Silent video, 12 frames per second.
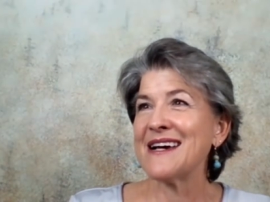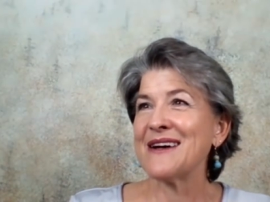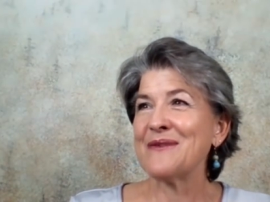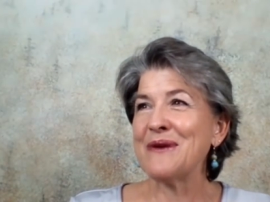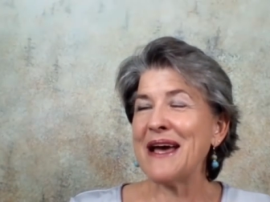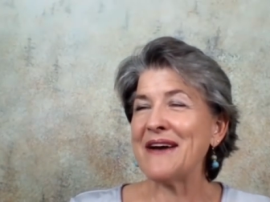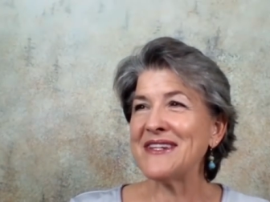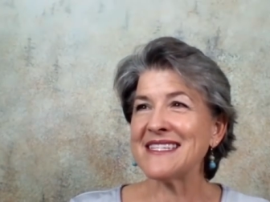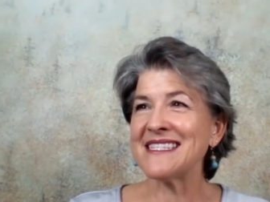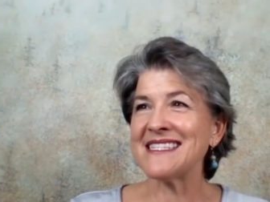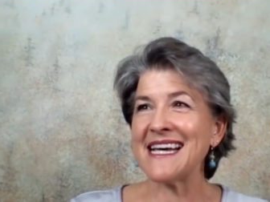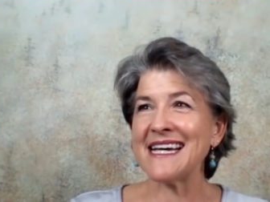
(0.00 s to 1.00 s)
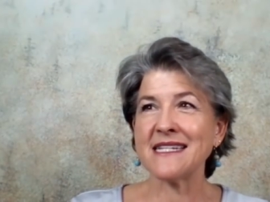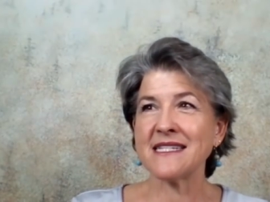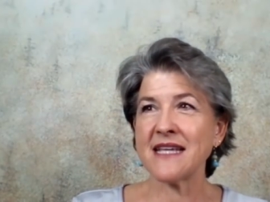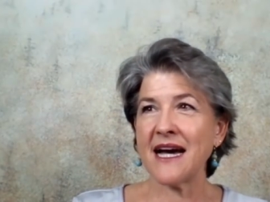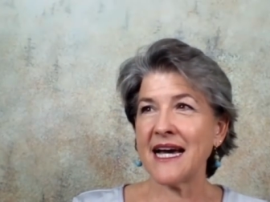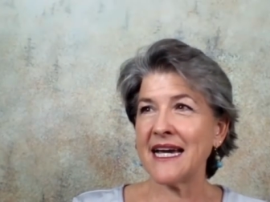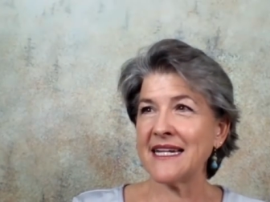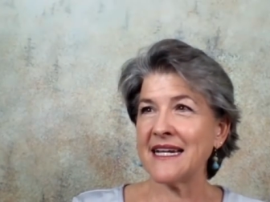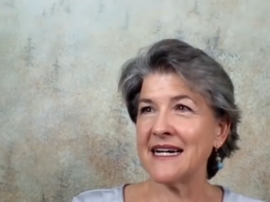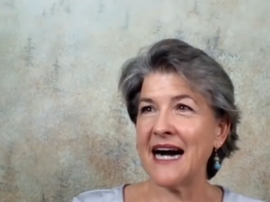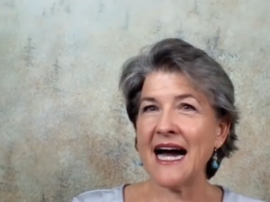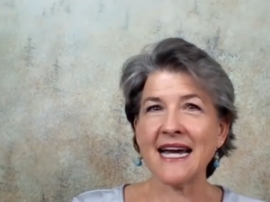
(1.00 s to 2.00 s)
we have to set aside
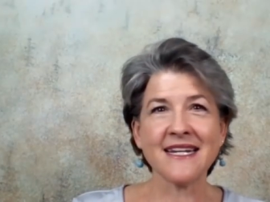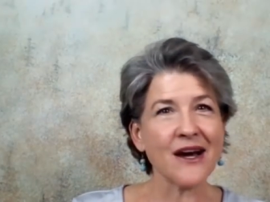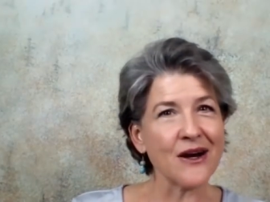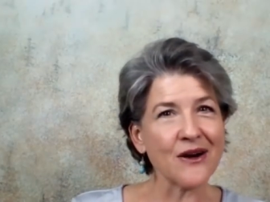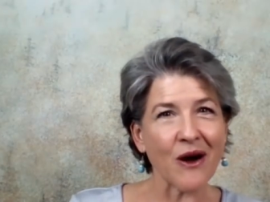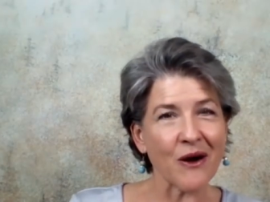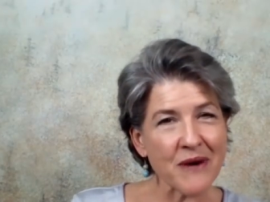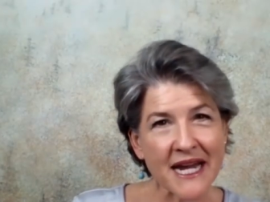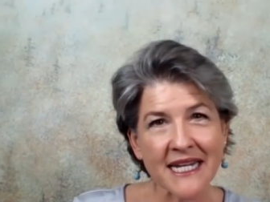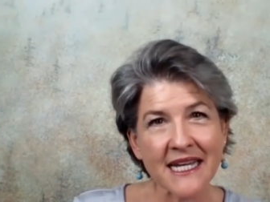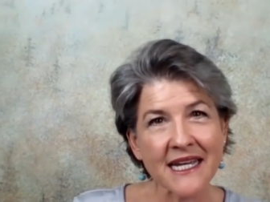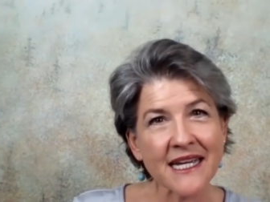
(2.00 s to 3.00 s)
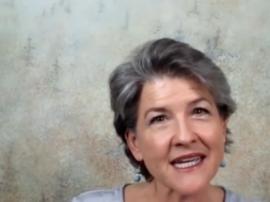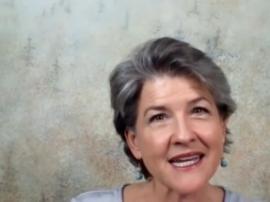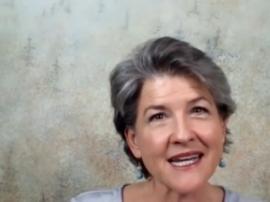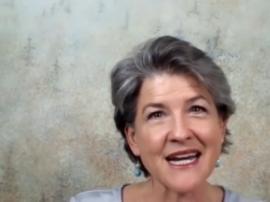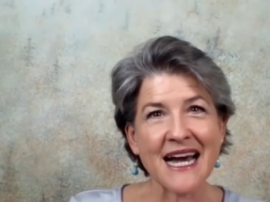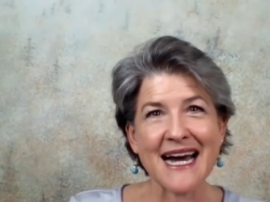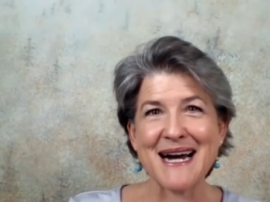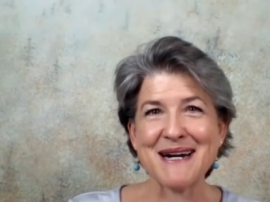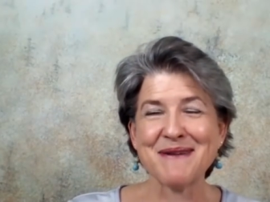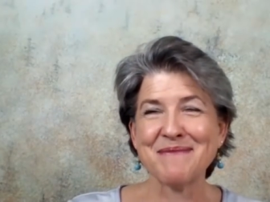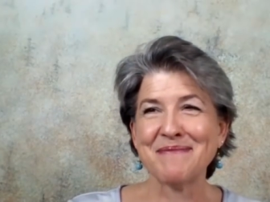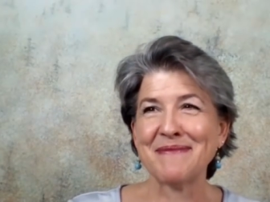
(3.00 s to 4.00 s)
i know already
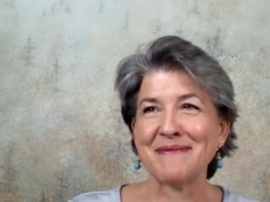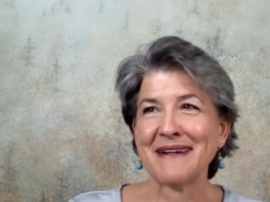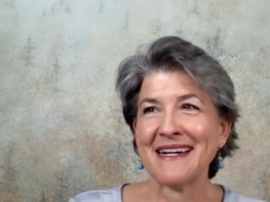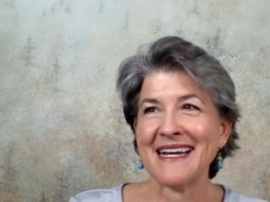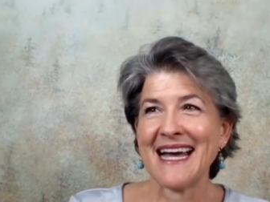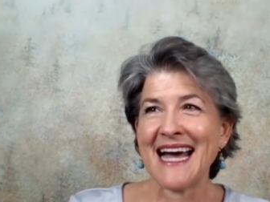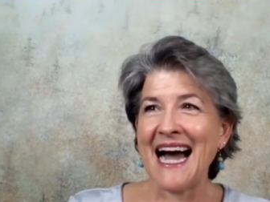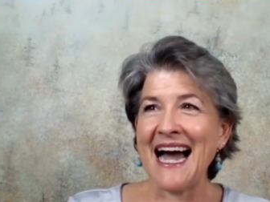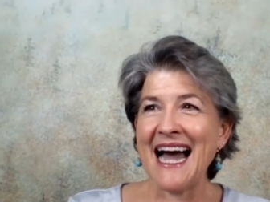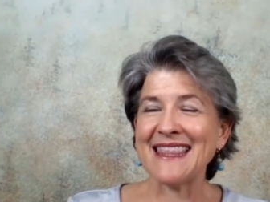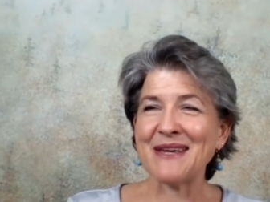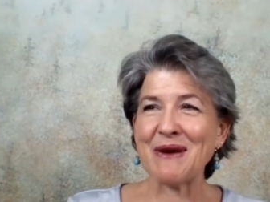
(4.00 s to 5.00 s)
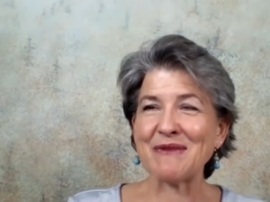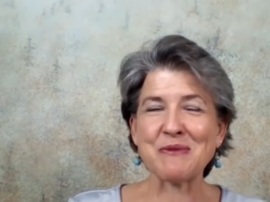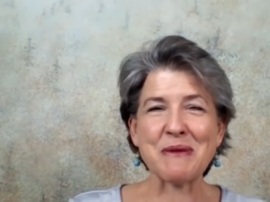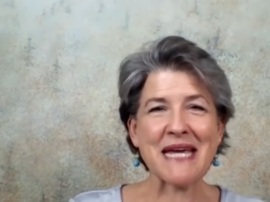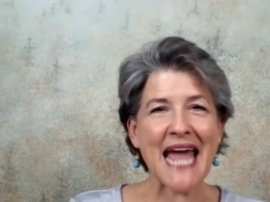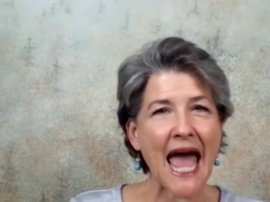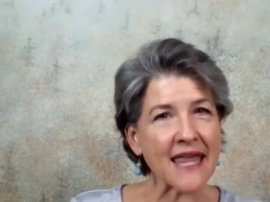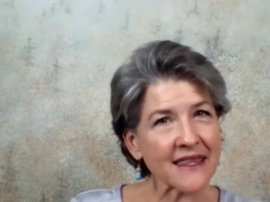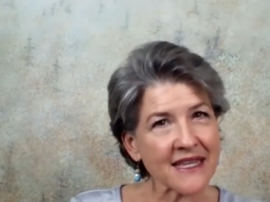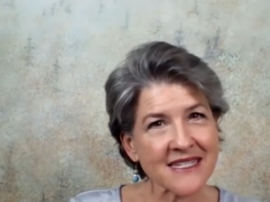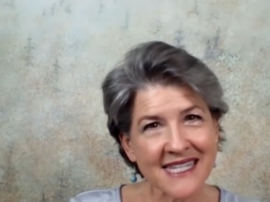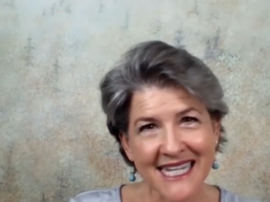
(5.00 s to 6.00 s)
um, i think we have to be
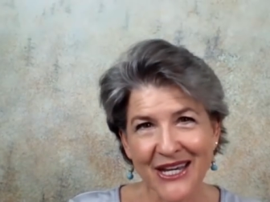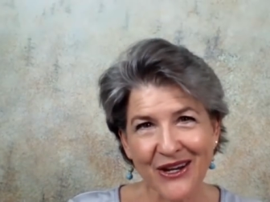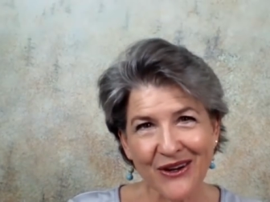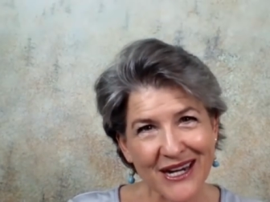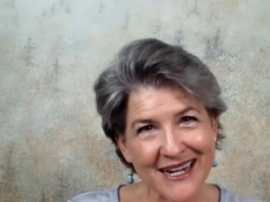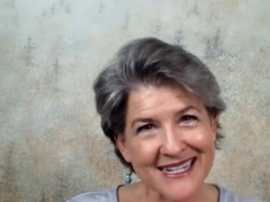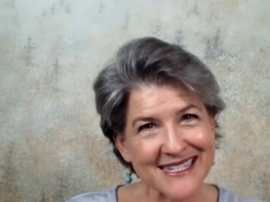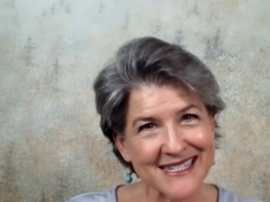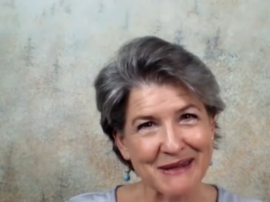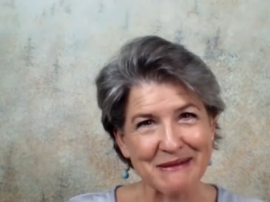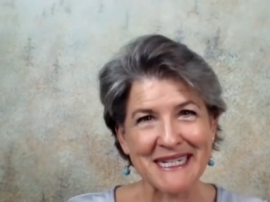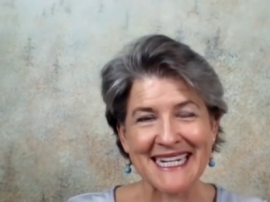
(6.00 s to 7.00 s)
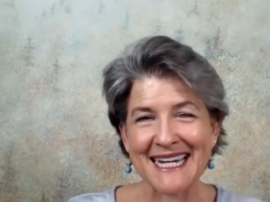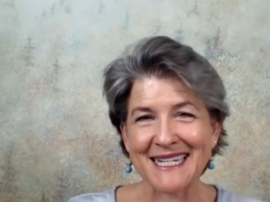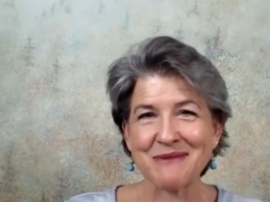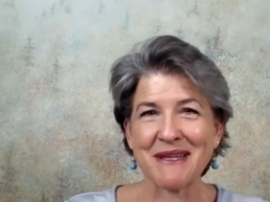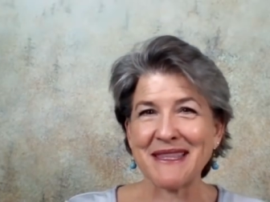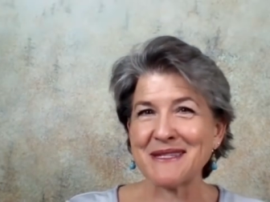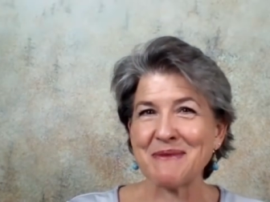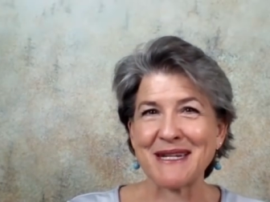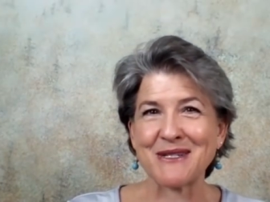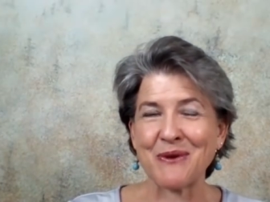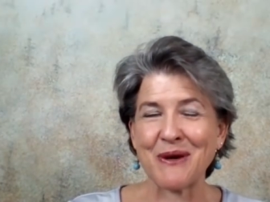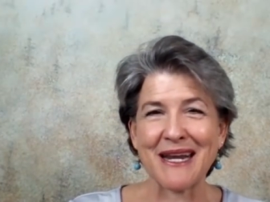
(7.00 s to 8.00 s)
endlessly curious i mean next month is my
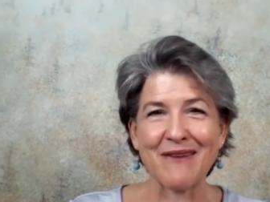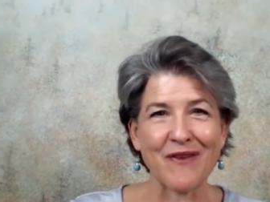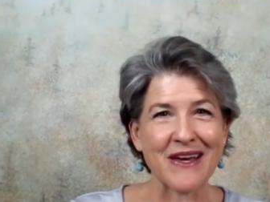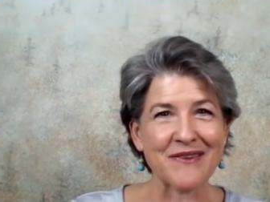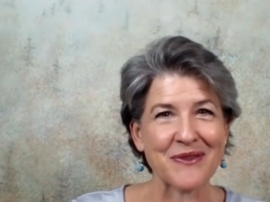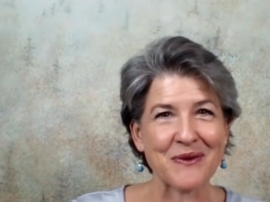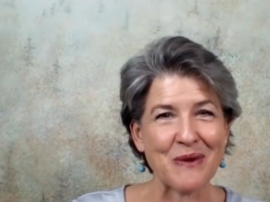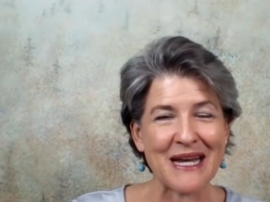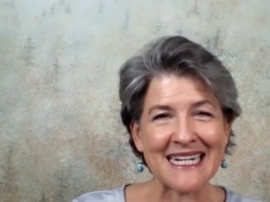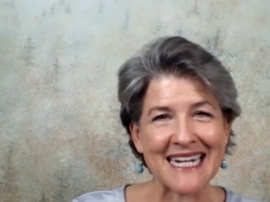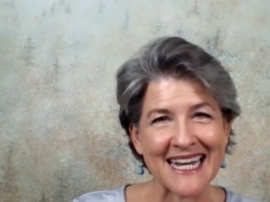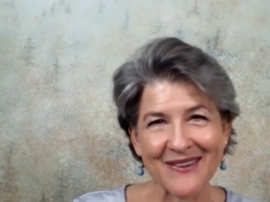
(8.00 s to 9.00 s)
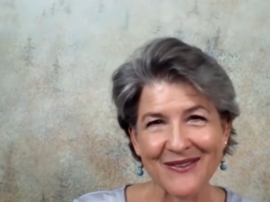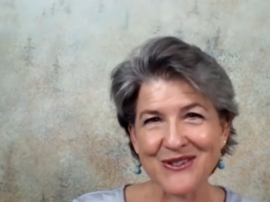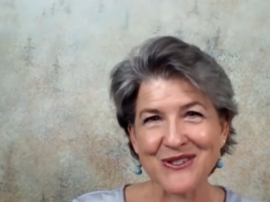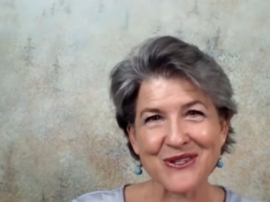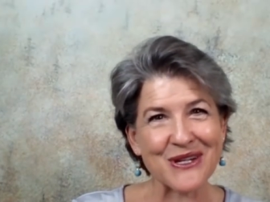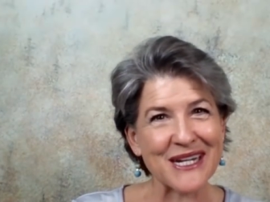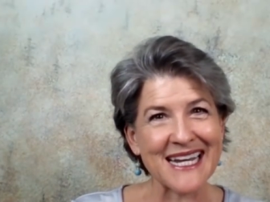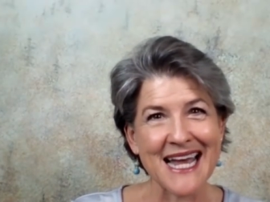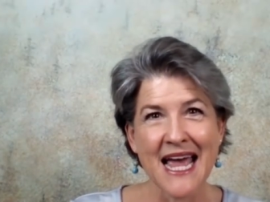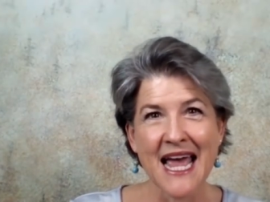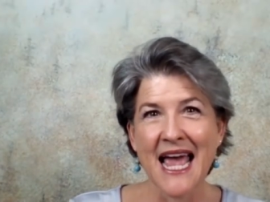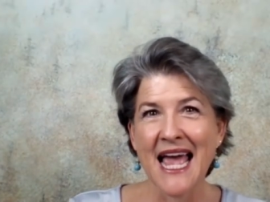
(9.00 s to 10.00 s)
25th wedding anniversary
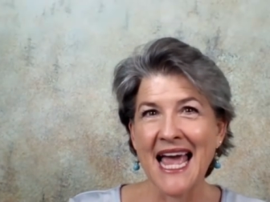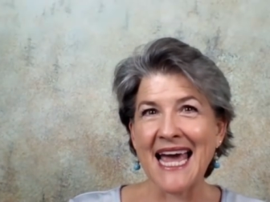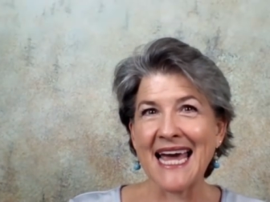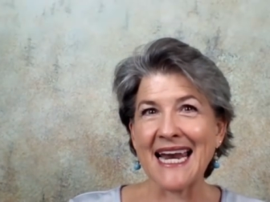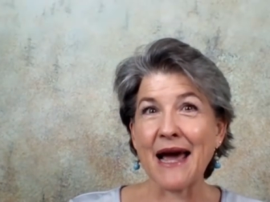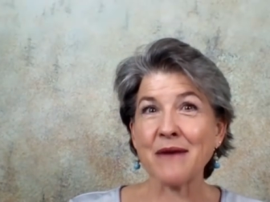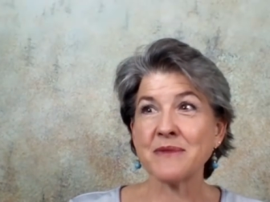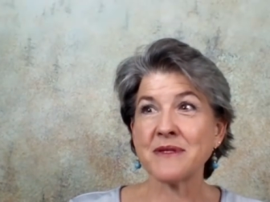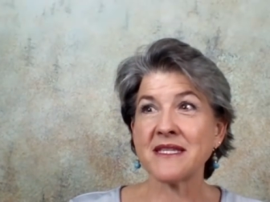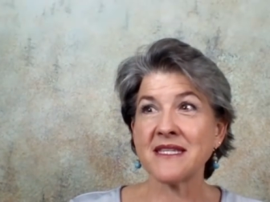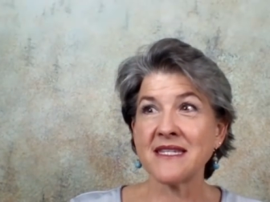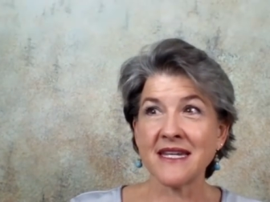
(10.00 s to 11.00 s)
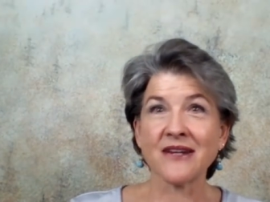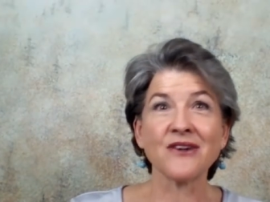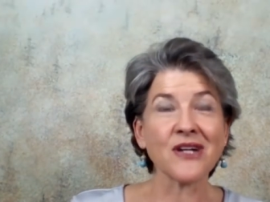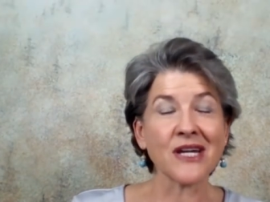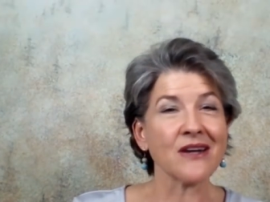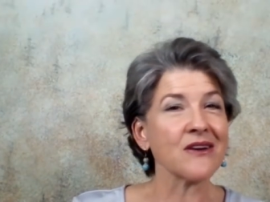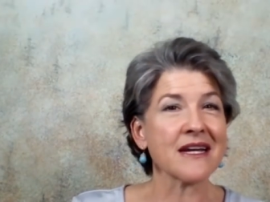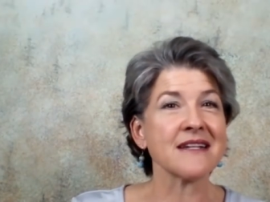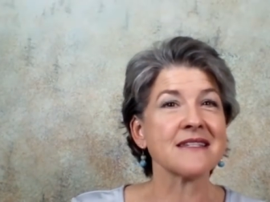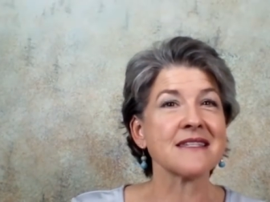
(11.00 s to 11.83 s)
and i'm still curious